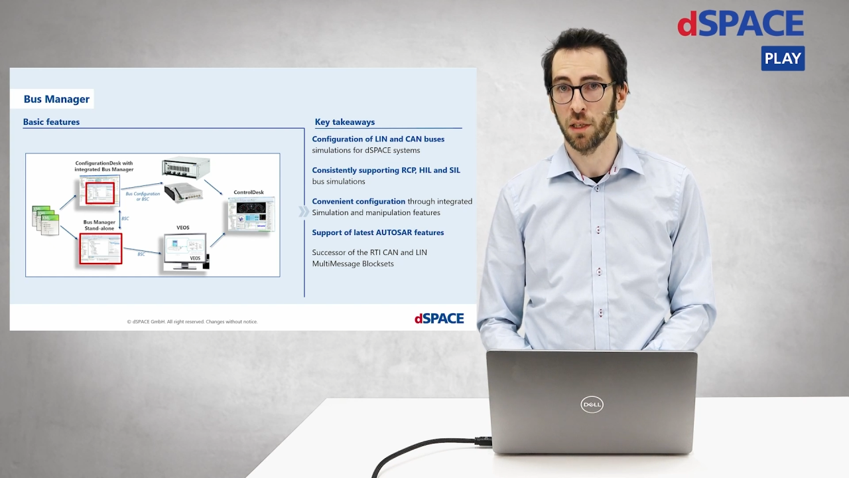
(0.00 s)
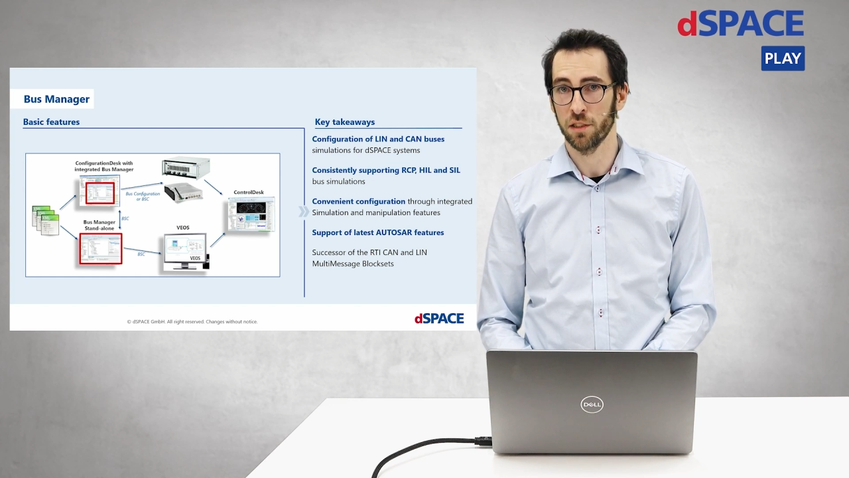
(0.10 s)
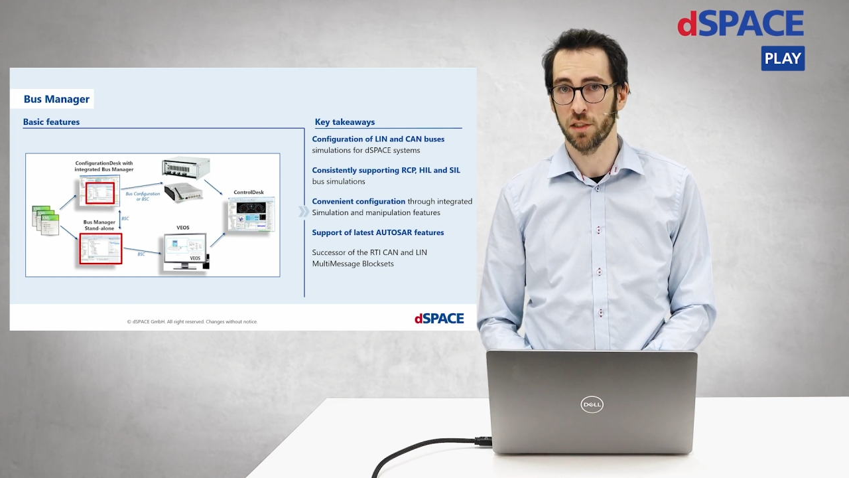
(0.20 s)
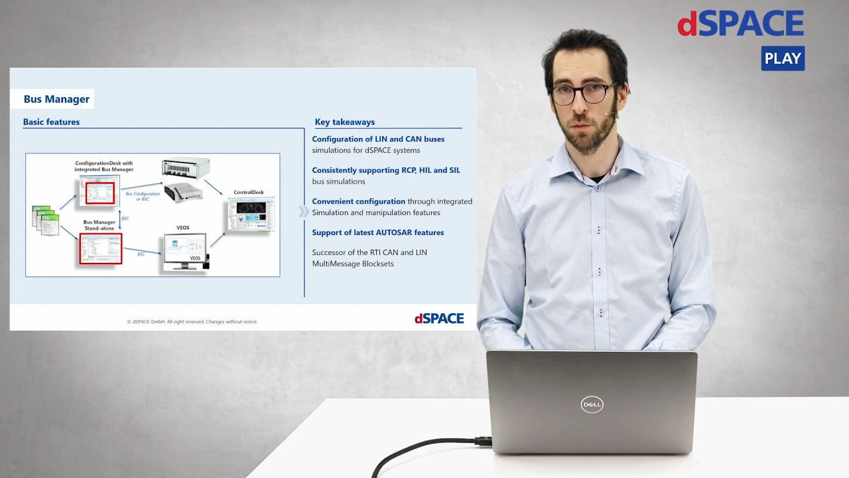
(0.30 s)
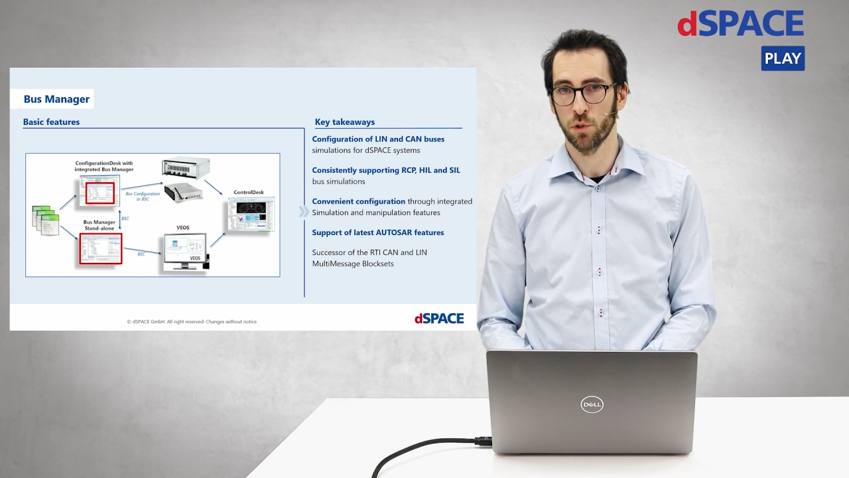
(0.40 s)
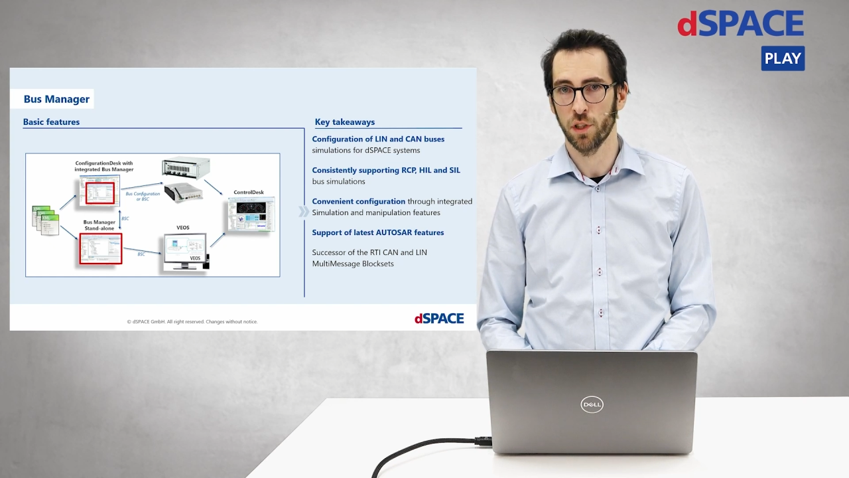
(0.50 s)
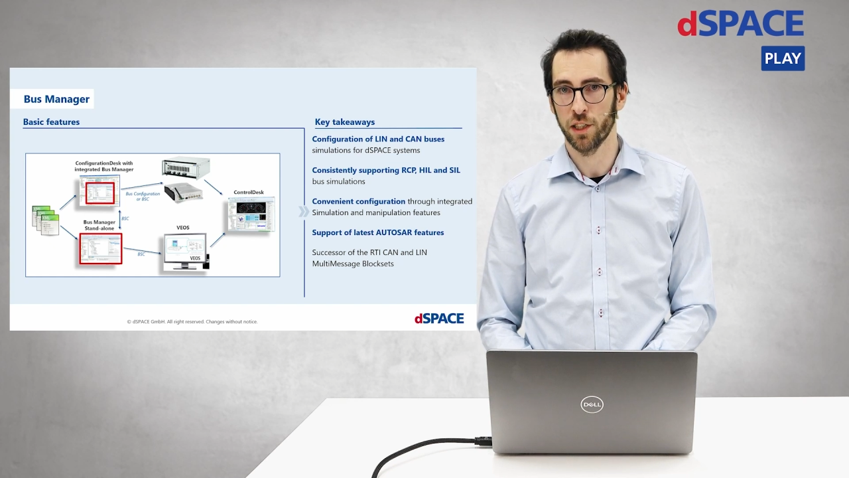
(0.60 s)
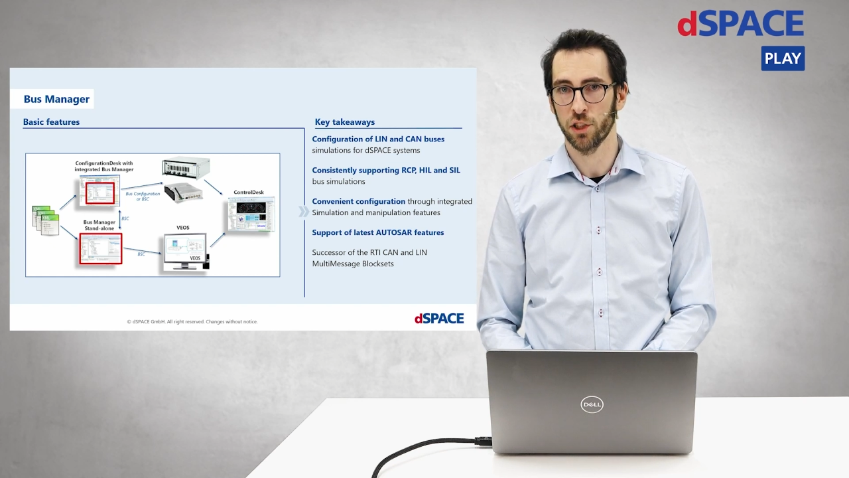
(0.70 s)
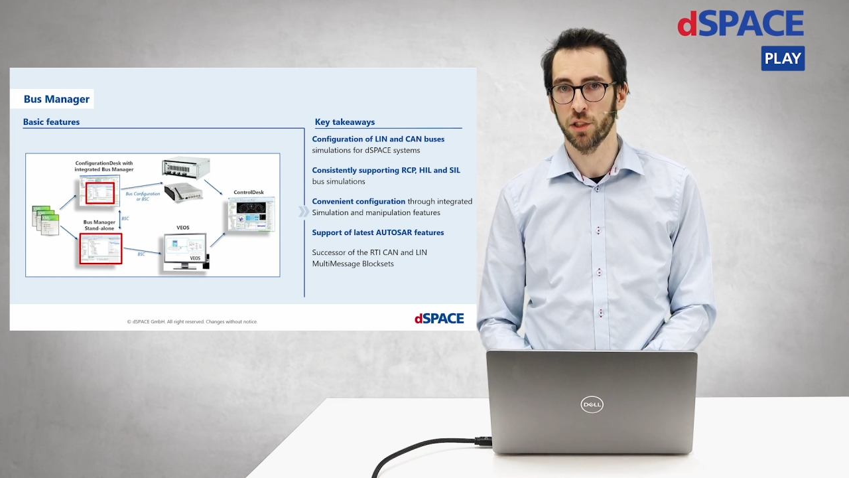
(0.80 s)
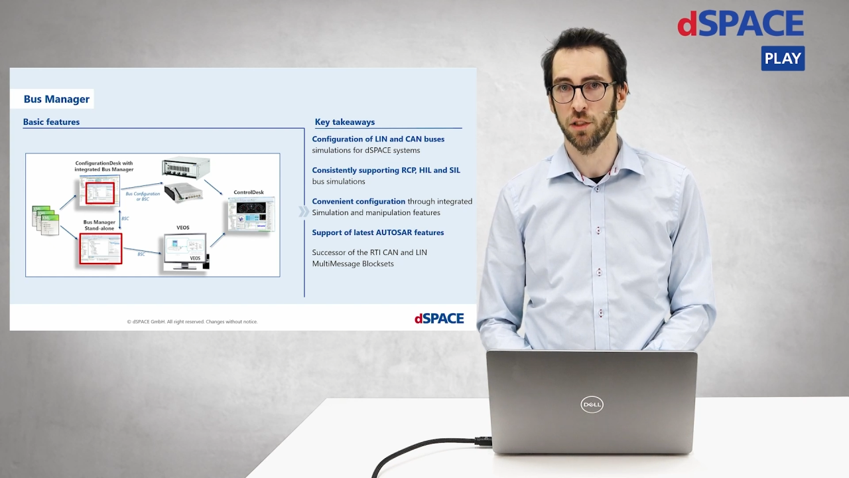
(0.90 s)
bus
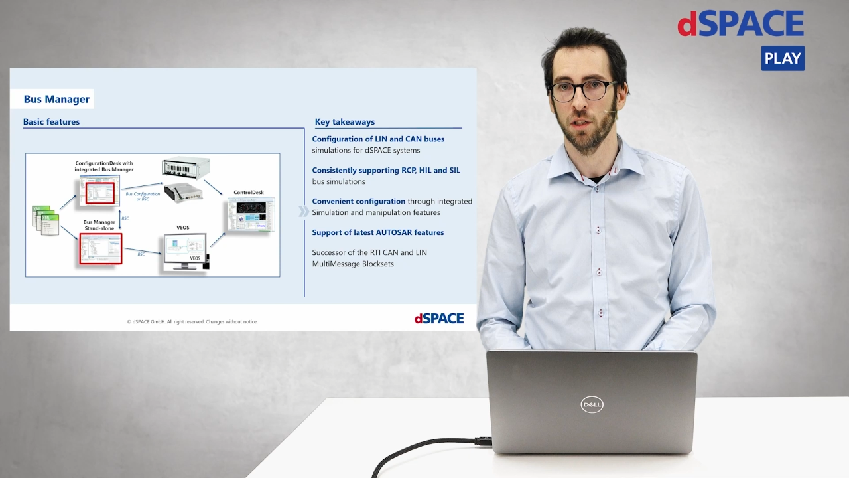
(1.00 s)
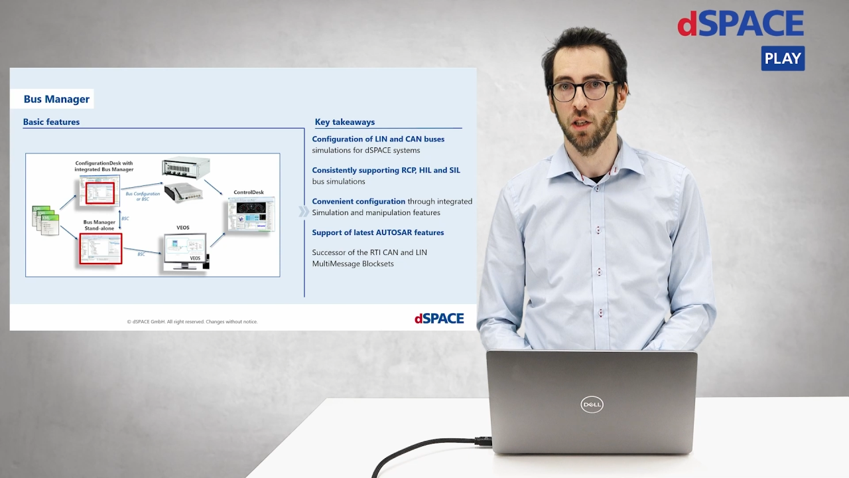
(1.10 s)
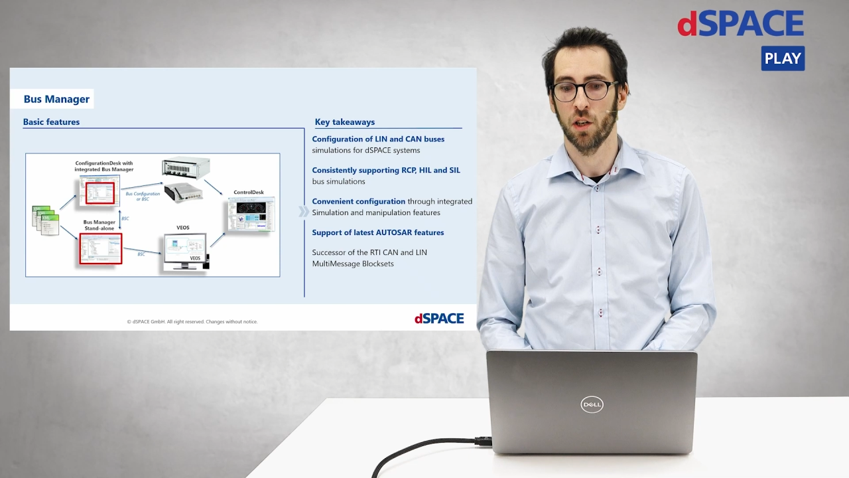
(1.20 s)
simulation